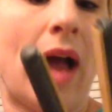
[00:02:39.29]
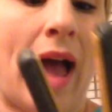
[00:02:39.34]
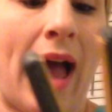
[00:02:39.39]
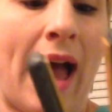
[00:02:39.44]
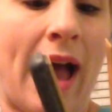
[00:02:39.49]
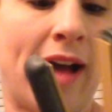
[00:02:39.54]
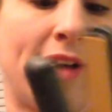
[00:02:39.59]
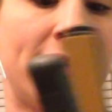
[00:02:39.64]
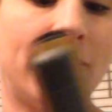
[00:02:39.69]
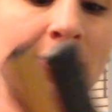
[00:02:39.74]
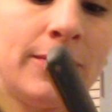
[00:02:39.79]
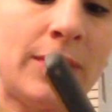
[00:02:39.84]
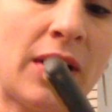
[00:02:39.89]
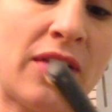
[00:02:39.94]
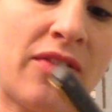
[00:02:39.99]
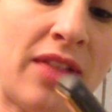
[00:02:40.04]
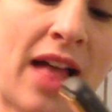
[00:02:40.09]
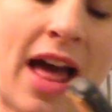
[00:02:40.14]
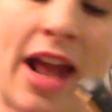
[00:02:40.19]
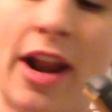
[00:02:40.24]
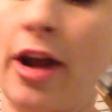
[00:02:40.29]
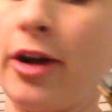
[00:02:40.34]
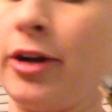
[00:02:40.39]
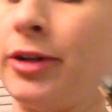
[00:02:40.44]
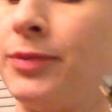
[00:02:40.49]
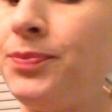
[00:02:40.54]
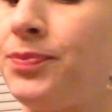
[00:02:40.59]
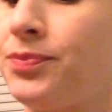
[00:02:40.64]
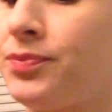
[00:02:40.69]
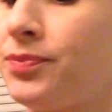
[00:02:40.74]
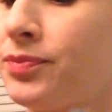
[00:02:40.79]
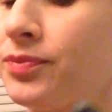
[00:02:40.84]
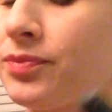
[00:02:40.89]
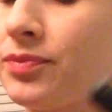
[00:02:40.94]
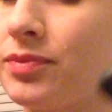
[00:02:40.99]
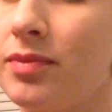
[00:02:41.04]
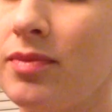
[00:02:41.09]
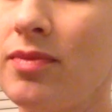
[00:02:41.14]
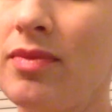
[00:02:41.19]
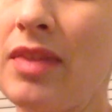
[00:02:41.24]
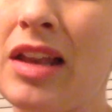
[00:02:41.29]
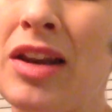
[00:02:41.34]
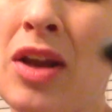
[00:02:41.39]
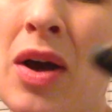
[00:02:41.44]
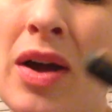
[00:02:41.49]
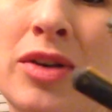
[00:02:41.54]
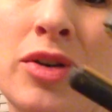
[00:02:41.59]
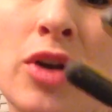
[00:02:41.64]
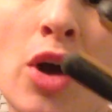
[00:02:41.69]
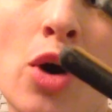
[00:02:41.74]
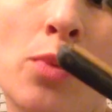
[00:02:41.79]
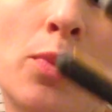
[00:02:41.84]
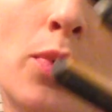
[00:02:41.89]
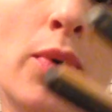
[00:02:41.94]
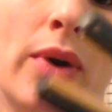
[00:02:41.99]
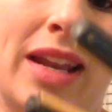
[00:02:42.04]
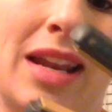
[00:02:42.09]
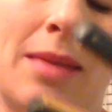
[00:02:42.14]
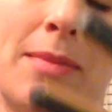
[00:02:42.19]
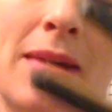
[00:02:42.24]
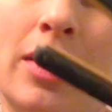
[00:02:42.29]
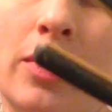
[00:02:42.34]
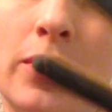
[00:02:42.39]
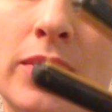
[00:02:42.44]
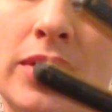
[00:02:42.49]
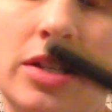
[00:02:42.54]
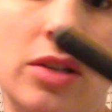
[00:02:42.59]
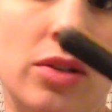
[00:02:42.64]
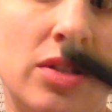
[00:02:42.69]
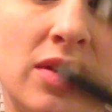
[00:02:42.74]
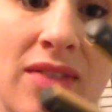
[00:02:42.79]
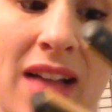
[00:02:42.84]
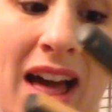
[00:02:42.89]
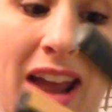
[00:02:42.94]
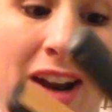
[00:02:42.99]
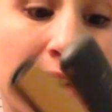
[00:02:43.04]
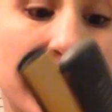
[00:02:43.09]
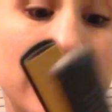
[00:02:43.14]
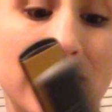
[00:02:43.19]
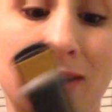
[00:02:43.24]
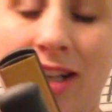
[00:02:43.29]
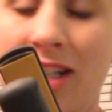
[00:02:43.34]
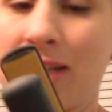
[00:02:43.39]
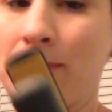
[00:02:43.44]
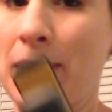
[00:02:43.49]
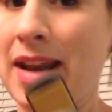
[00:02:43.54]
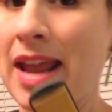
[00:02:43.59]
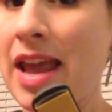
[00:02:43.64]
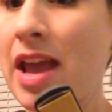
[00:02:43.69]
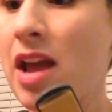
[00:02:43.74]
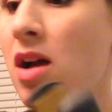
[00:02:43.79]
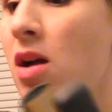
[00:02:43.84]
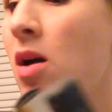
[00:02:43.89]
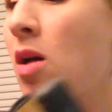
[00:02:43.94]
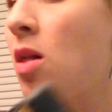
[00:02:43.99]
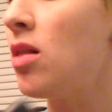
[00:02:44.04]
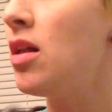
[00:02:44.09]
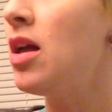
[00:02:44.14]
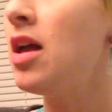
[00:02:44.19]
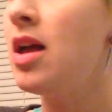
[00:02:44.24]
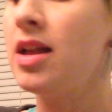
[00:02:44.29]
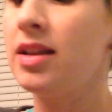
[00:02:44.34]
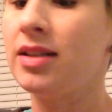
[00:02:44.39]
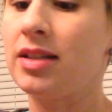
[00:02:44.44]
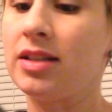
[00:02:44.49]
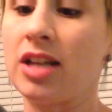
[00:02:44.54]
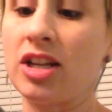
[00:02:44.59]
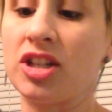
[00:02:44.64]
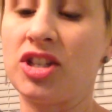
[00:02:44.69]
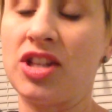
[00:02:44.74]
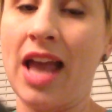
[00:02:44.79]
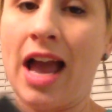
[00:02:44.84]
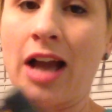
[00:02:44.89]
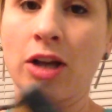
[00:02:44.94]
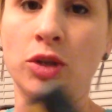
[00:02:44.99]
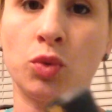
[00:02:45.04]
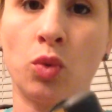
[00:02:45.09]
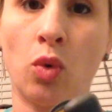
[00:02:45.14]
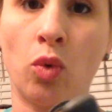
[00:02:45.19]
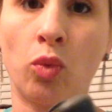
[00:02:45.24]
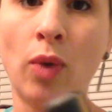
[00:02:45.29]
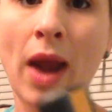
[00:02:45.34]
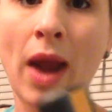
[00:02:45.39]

have a flat iron. Now at no point am I going to use a flat iron to touch my nail, to touch the actual